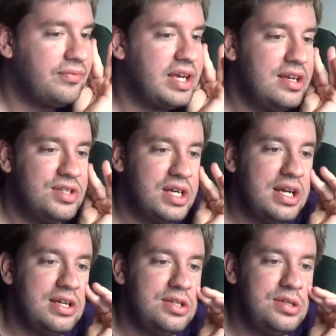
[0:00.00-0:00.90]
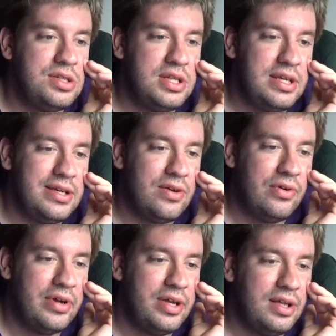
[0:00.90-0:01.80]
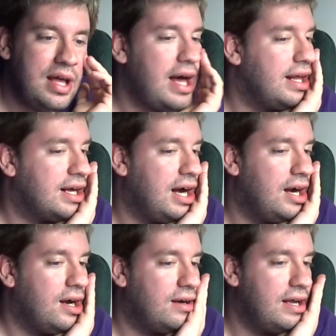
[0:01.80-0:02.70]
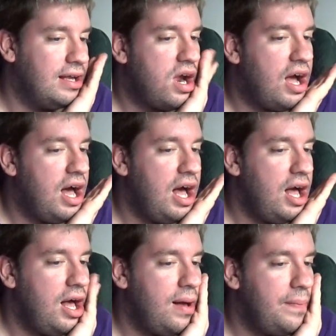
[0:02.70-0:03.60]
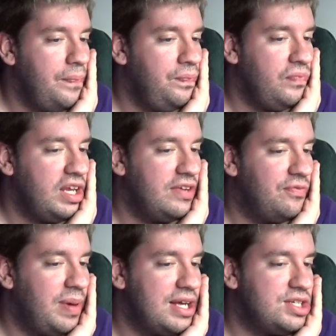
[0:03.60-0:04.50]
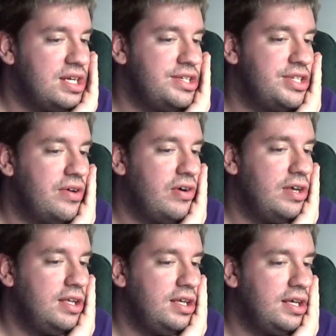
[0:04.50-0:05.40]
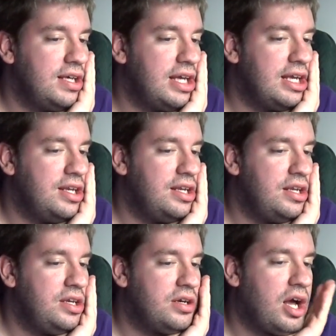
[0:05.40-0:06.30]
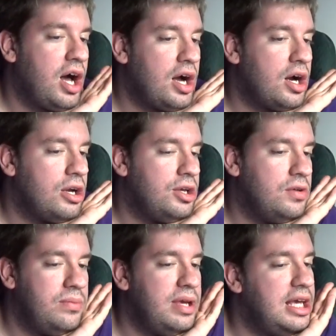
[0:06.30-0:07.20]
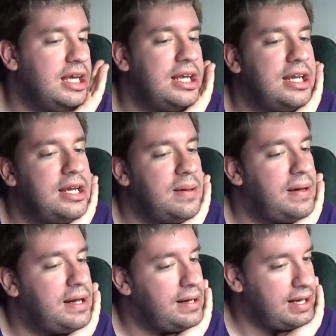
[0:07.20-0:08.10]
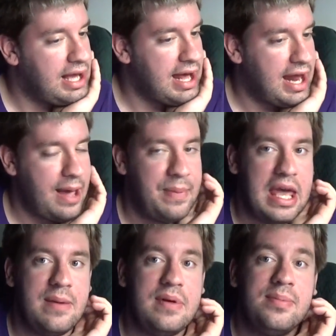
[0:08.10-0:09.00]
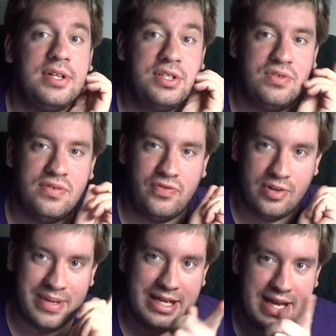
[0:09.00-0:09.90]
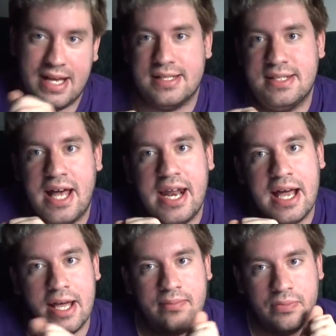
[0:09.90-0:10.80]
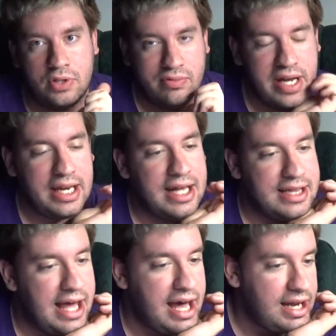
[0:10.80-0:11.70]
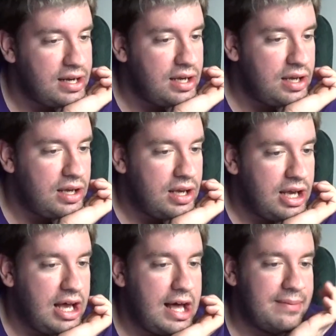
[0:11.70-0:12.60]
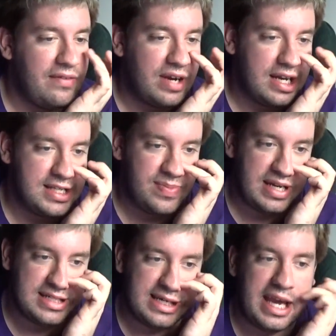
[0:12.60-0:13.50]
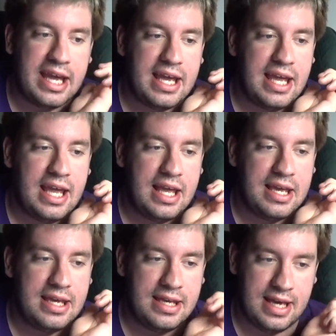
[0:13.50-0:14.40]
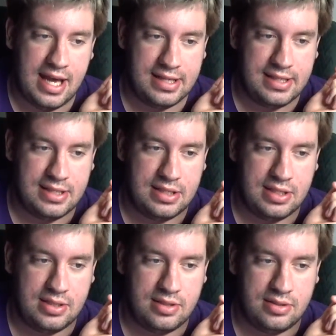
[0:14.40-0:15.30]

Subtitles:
Can you change the oil on a car? If by change the oil in your car you mean, can I pay people to do it for me? Yes, that I am great at that. Ever gotten a speeding ticket? Yes.